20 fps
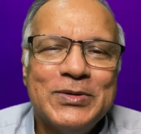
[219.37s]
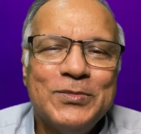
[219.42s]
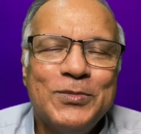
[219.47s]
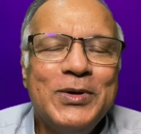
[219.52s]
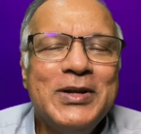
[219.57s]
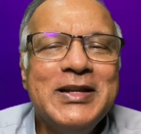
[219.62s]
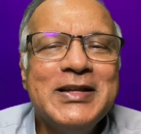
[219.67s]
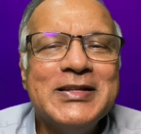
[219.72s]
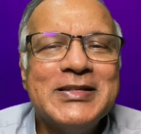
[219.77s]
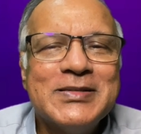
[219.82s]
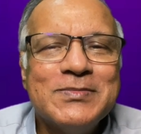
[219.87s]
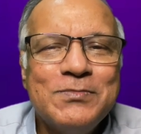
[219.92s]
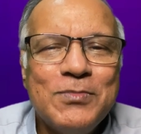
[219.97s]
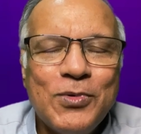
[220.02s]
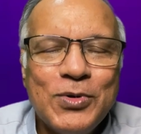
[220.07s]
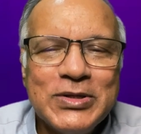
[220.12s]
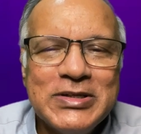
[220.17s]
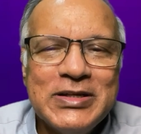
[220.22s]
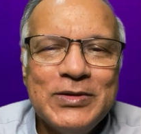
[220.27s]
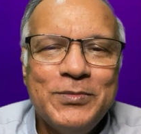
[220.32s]
What is
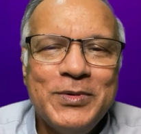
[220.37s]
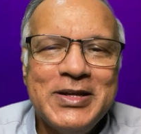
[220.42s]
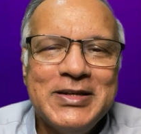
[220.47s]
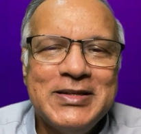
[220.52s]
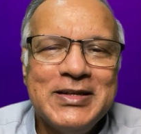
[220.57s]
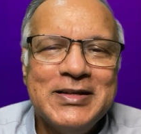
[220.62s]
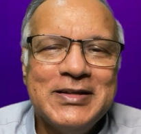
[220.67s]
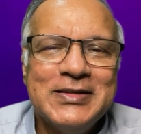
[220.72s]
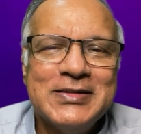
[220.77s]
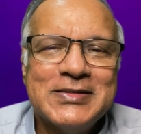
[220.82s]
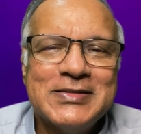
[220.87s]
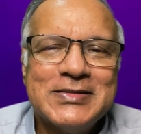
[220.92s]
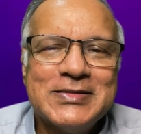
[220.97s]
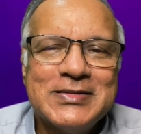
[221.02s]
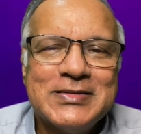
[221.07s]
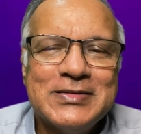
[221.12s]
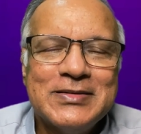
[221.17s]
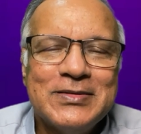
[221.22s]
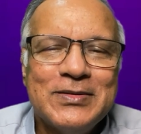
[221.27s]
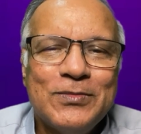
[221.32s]
motivating
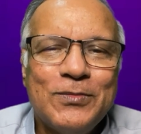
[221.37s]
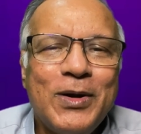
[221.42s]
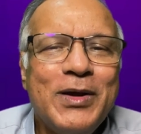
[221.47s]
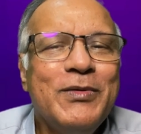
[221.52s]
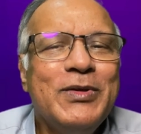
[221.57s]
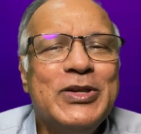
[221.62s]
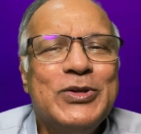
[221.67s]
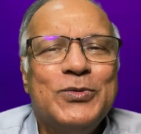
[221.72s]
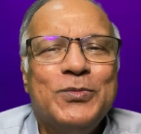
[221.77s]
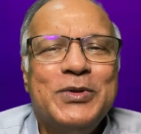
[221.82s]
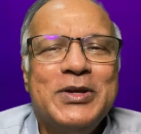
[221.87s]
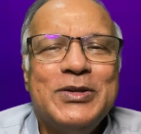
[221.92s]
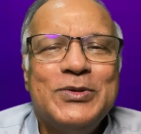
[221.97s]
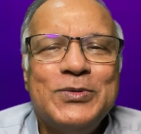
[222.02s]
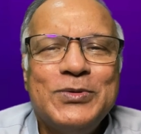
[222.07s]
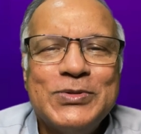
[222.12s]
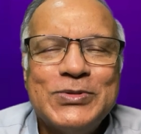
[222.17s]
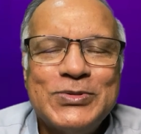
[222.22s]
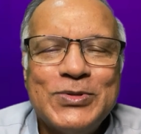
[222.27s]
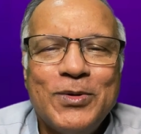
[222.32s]
us? Why do we
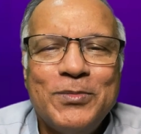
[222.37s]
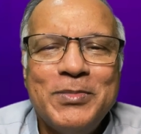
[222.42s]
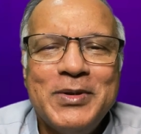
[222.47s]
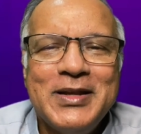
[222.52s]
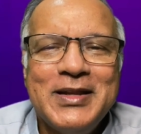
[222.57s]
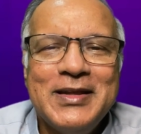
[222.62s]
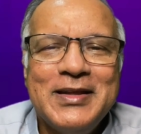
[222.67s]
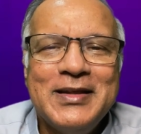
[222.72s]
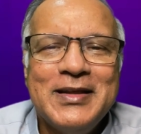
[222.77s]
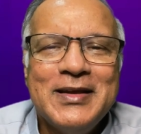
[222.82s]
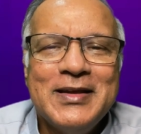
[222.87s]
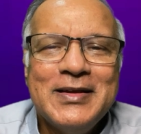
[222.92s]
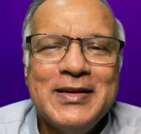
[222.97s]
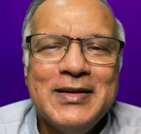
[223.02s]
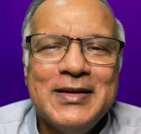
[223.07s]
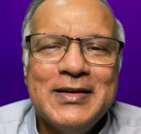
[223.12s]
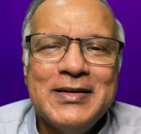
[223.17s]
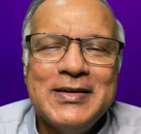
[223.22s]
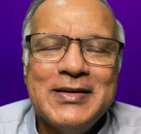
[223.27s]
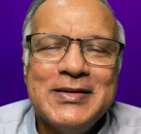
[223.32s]
do so many
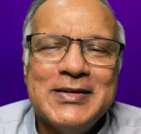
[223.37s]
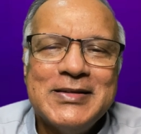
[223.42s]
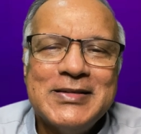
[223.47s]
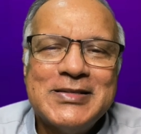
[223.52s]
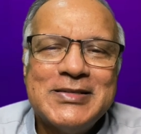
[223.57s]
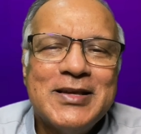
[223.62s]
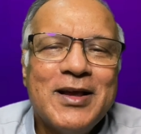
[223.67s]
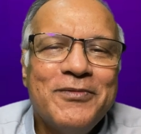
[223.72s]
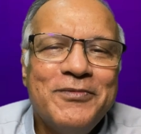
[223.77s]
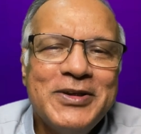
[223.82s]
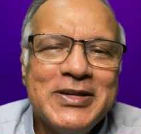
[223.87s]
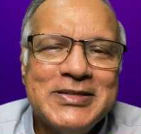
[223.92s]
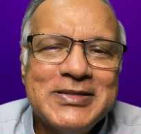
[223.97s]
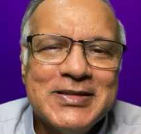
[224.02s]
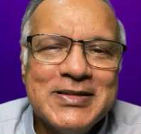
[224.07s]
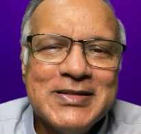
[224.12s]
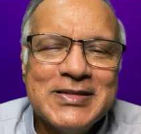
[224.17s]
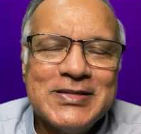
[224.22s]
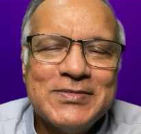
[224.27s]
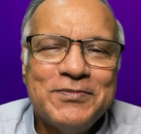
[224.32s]

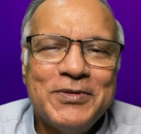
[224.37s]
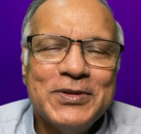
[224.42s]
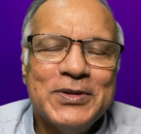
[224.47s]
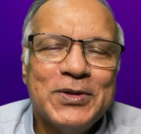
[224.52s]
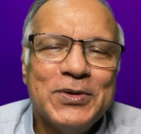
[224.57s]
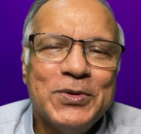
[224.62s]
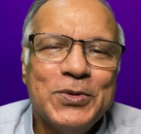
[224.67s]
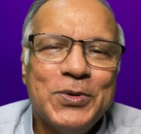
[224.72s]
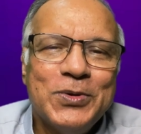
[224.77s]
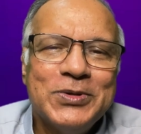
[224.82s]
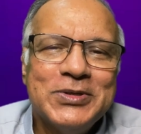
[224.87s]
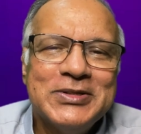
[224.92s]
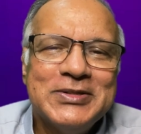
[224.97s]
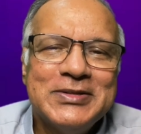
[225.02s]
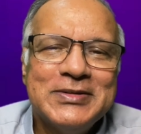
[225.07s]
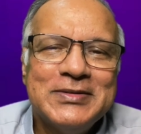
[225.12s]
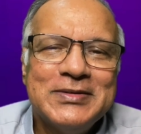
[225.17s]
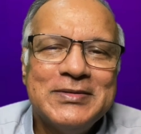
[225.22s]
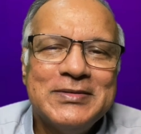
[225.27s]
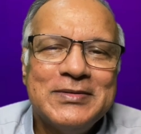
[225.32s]
services for the Lord,
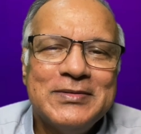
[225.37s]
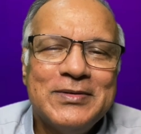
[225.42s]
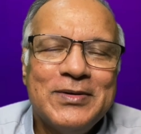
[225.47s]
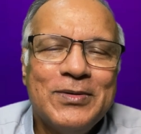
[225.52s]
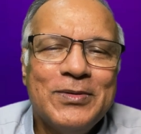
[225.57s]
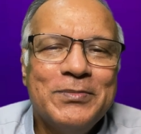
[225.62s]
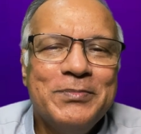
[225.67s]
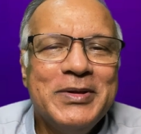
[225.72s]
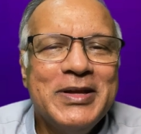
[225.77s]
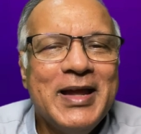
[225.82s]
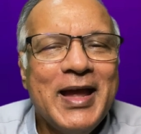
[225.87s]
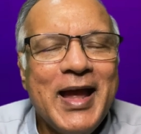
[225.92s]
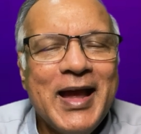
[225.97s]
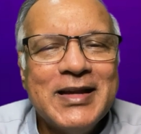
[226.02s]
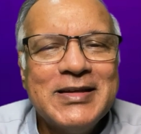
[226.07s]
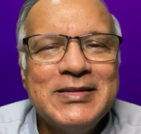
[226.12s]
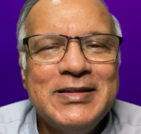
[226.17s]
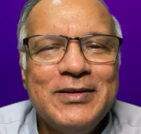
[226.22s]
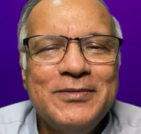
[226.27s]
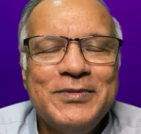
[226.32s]
or be
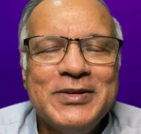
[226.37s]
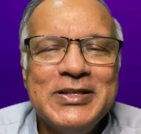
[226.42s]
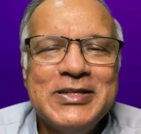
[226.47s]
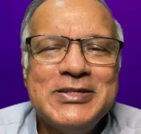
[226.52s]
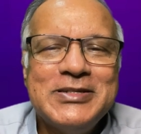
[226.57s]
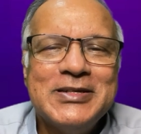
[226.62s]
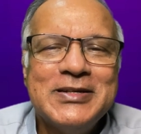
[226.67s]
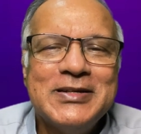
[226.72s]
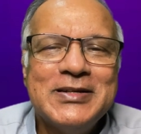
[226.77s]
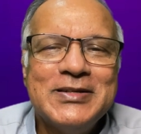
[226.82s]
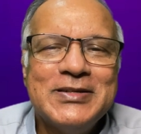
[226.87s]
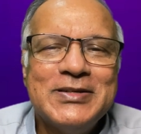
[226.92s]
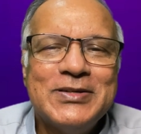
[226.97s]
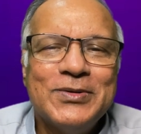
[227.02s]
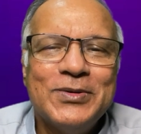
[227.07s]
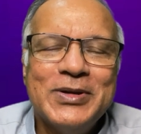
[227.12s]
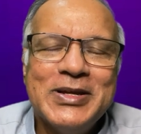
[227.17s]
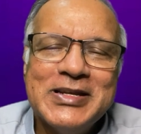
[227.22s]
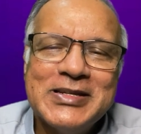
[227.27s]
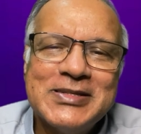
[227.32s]
active in church
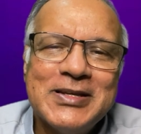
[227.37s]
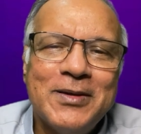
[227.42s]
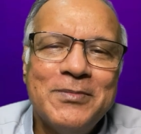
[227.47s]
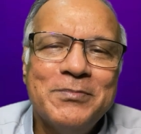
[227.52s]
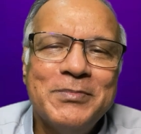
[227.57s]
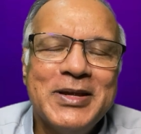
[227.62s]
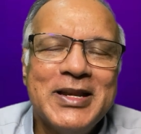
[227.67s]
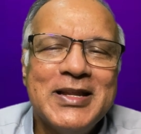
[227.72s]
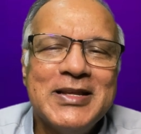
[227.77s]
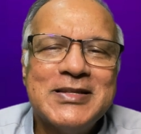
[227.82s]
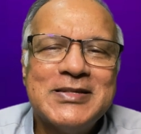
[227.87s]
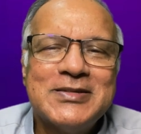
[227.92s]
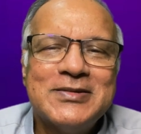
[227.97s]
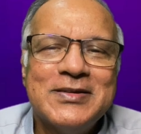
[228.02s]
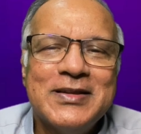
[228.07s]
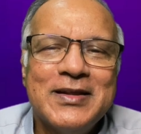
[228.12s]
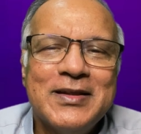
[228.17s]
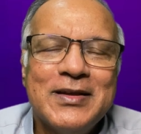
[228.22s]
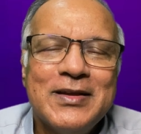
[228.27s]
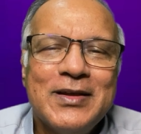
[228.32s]
or in some
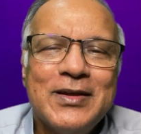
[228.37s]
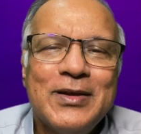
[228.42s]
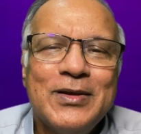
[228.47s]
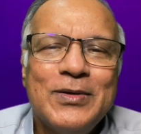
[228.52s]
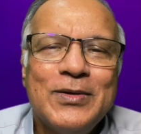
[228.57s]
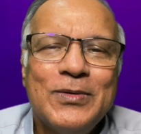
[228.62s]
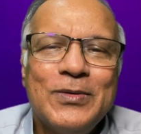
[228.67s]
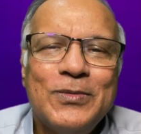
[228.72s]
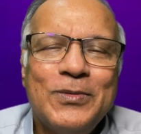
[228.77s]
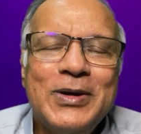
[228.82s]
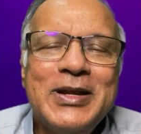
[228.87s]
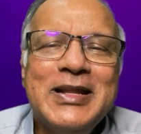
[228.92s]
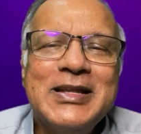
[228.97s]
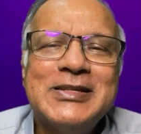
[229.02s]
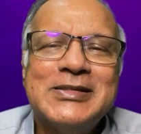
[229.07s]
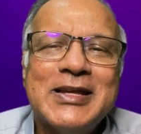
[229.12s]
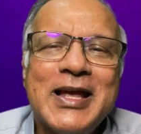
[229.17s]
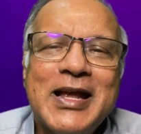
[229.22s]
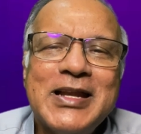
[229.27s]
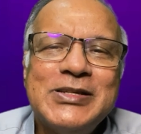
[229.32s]
ministry? What
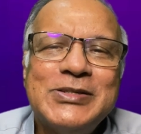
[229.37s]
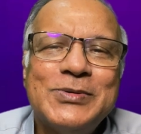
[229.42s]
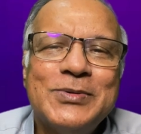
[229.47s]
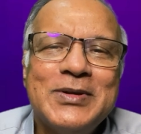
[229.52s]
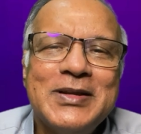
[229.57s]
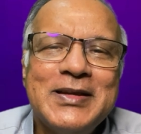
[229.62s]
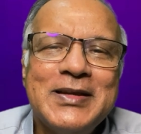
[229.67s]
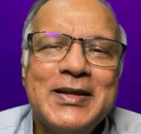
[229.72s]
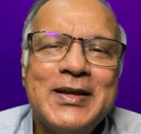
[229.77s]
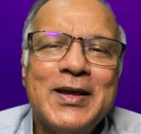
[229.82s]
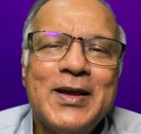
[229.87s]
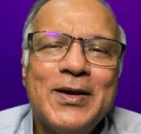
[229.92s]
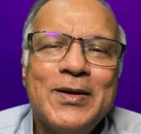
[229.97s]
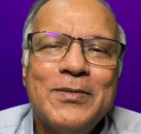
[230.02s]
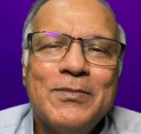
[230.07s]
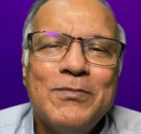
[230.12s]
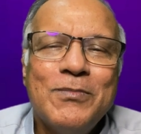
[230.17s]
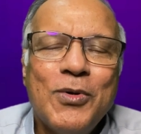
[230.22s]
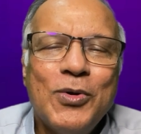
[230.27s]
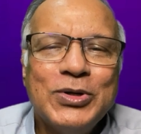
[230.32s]
is actually
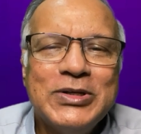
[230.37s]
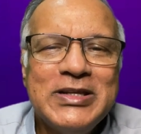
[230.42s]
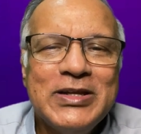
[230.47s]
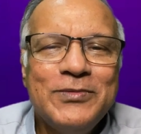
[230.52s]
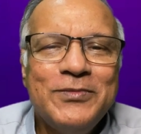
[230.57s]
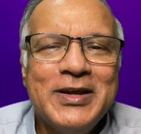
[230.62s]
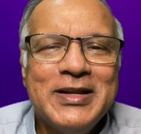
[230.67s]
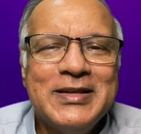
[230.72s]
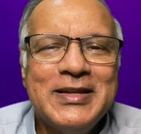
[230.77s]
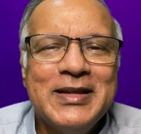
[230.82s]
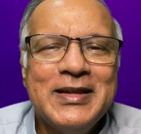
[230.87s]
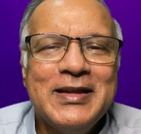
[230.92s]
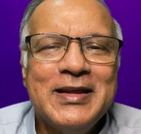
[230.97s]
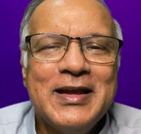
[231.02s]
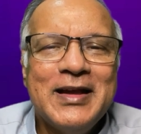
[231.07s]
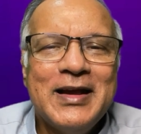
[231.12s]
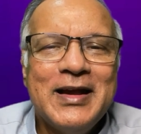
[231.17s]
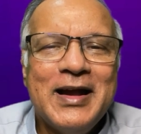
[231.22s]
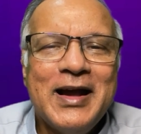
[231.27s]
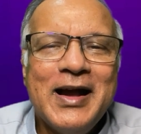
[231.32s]
motivating
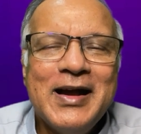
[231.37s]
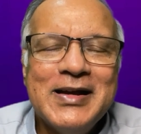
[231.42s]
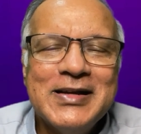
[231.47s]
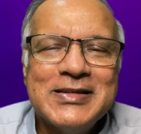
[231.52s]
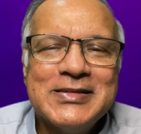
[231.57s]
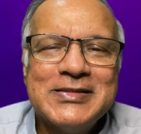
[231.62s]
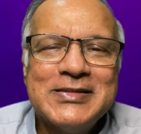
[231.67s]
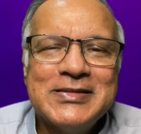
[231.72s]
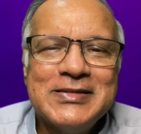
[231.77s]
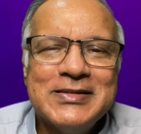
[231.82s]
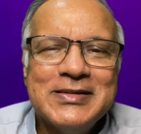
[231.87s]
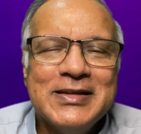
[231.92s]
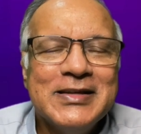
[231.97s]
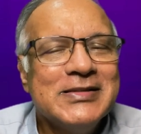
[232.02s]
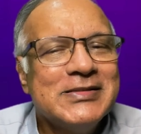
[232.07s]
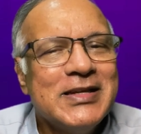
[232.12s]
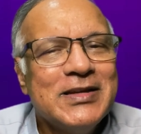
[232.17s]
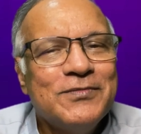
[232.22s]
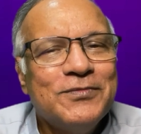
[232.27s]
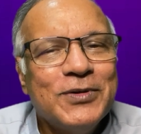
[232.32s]
us?
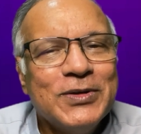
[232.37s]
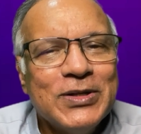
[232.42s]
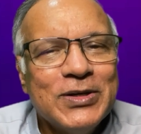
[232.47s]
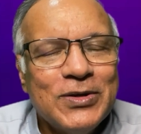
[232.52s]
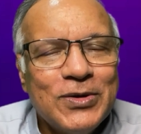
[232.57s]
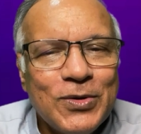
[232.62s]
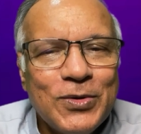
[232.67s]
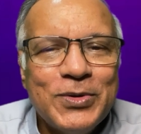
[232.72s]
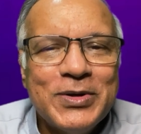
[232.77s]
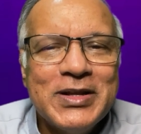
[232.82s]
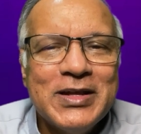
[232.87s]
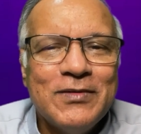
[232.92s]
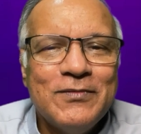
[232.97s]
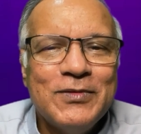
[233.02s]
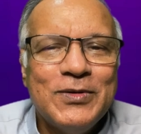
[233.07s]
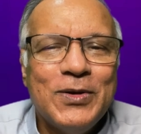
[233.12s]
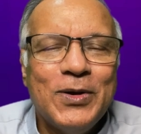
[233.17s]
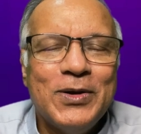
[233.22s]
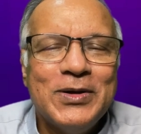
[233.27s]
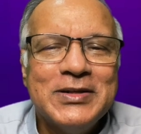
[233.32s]
Is it for the glory
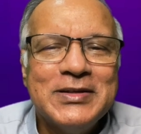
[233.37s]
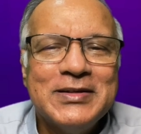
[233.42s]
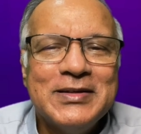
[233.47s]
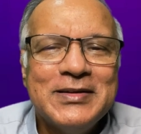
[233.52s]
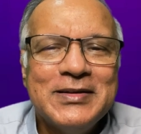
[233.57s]
of God?